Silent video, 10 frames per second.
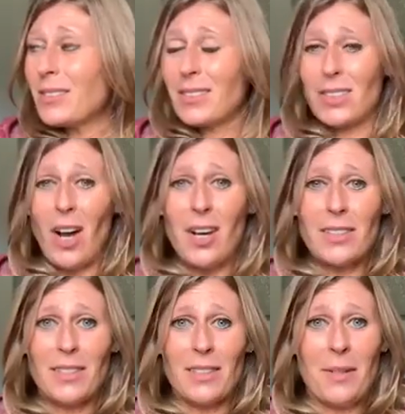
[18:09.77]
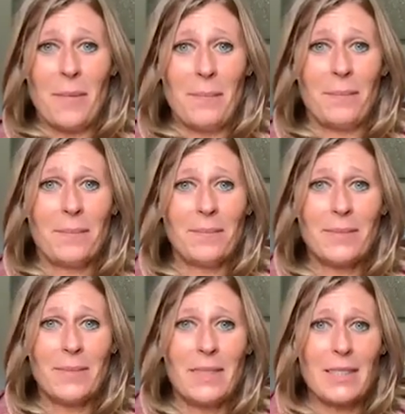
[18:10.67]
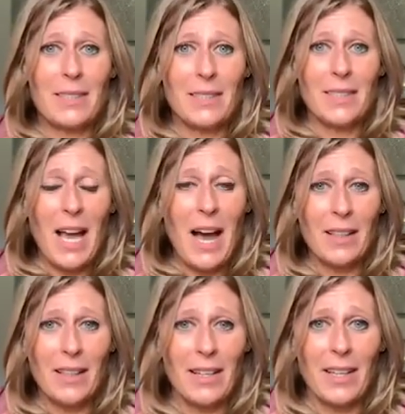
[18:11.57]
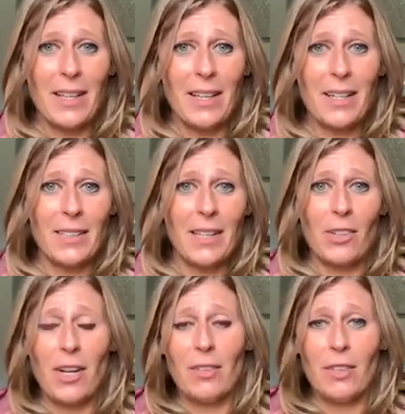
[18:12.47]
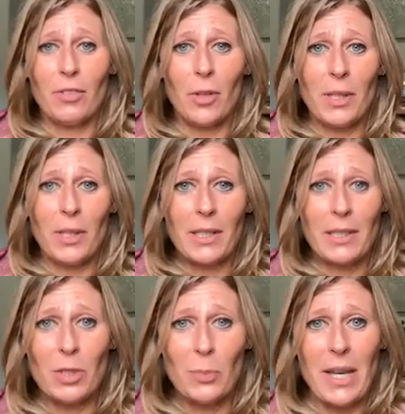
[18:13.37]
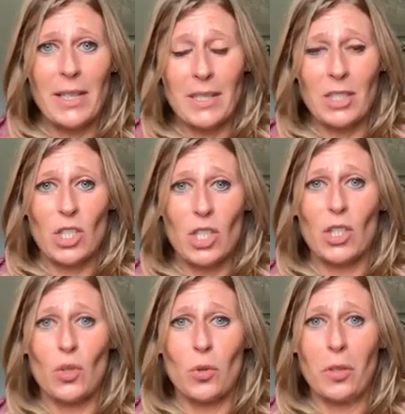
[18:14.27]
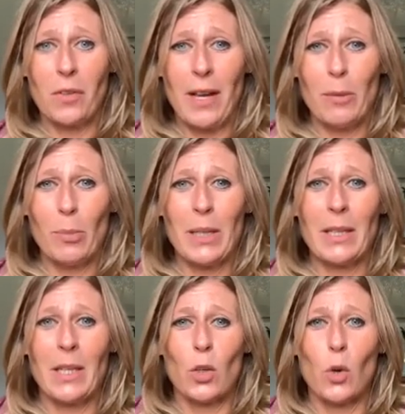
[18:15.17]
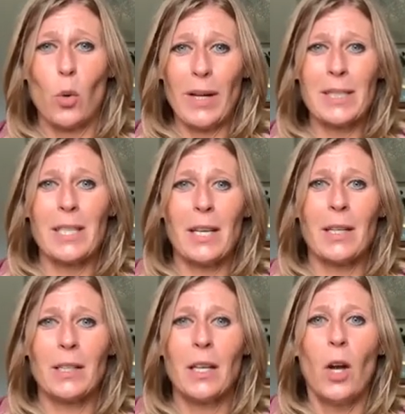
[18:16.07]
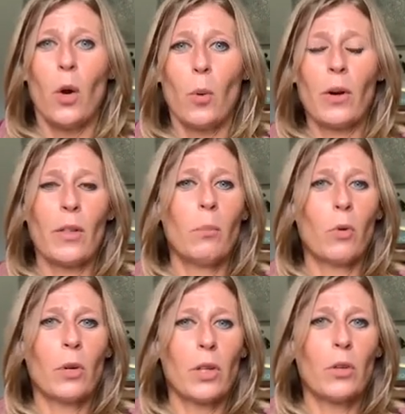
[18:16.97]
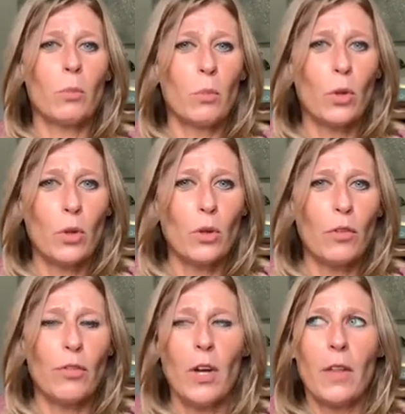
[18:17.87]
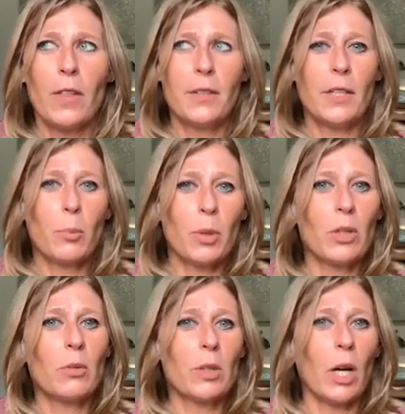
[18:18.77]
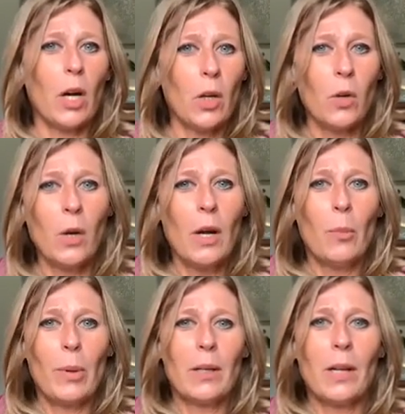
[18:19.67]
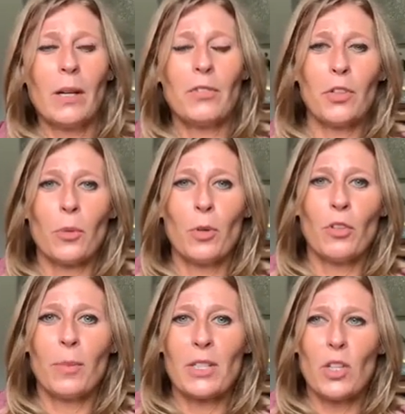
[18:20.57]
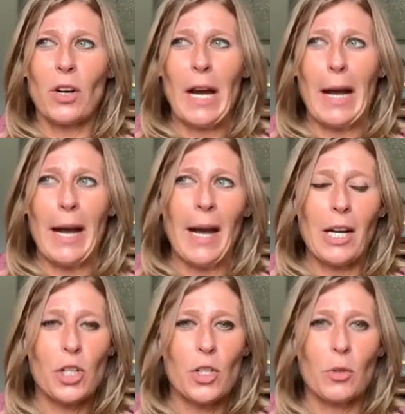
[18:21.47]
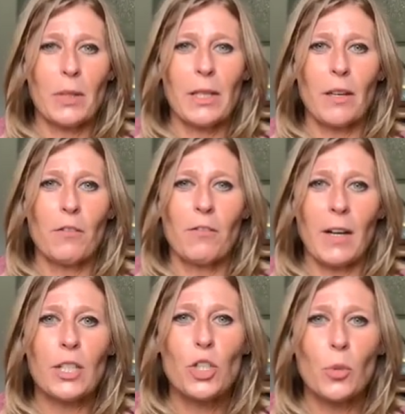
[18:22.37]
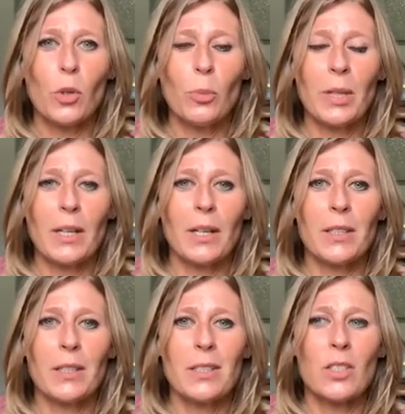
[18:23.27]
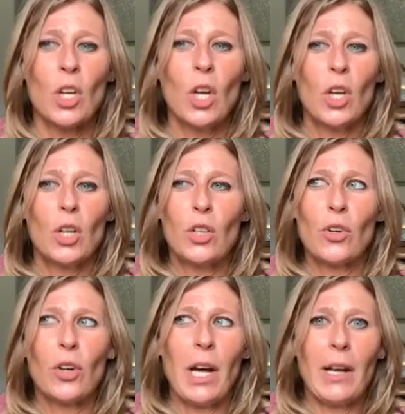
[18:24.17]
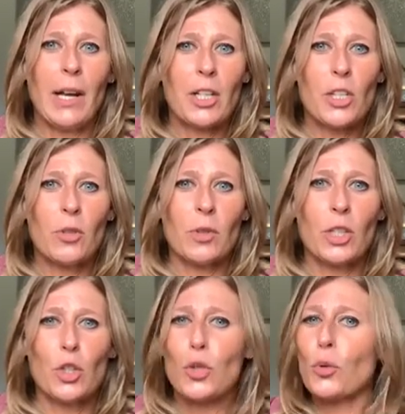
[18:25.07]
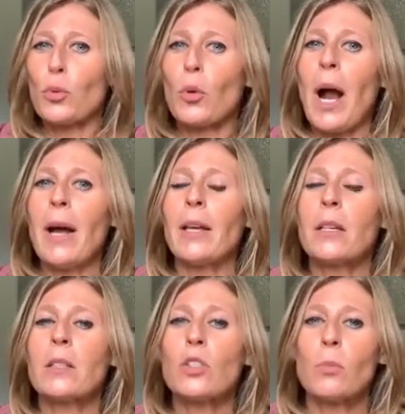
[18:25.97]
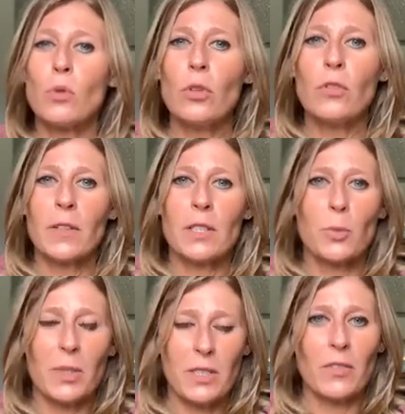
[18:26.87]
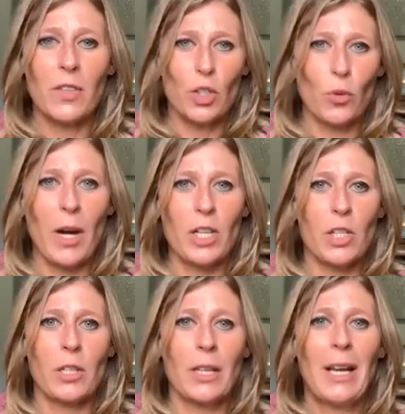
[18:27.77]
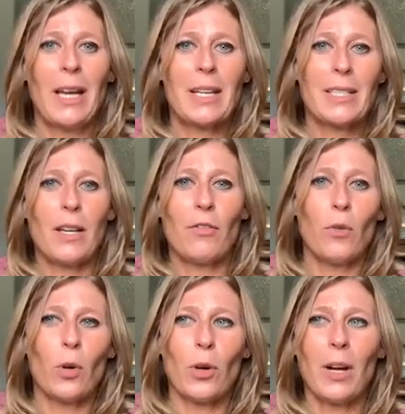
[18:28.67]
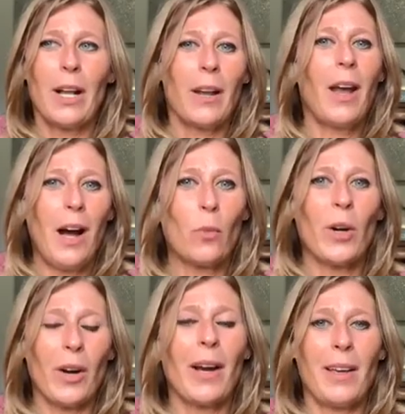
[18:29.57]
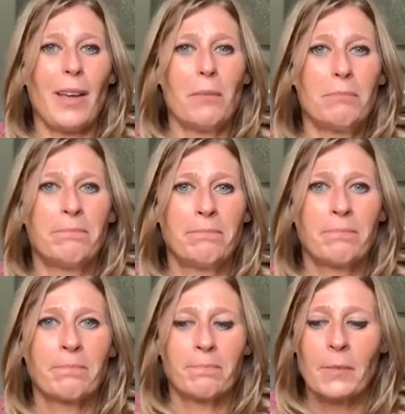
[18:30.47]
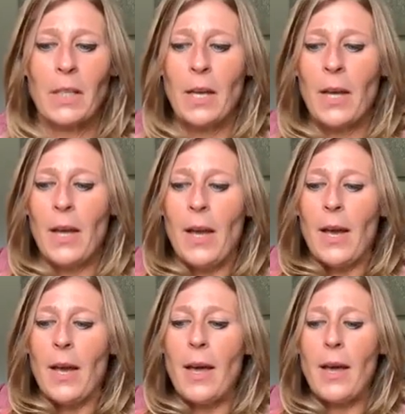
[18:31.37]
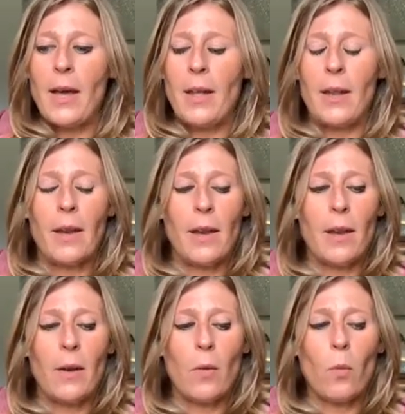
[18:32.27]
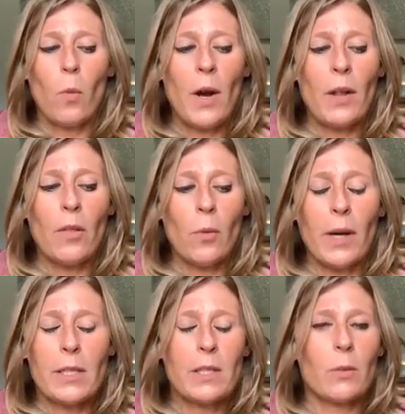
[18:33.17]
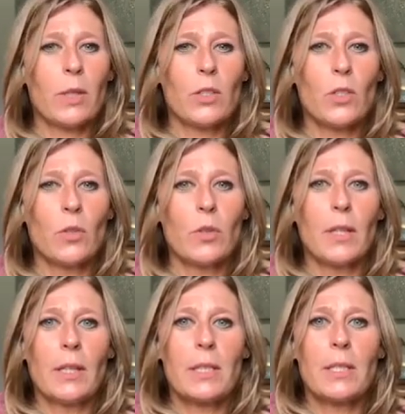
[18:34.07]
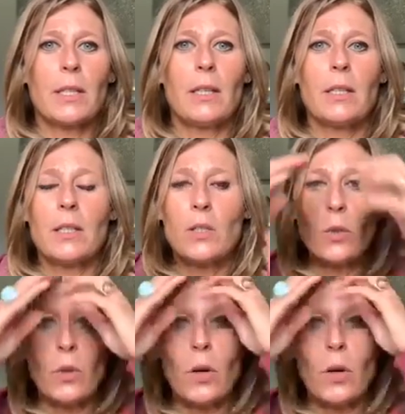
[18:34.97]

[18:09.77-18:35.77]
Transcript: It's awesome. Not like anti-gravity floating in space. It's just sort of like being in quicksand, where the more you move, the deeper you go, but none of your movements are actually effectual because you're not actually trying to move in a specific direction, except for not where I am. And one of the ways that we do this is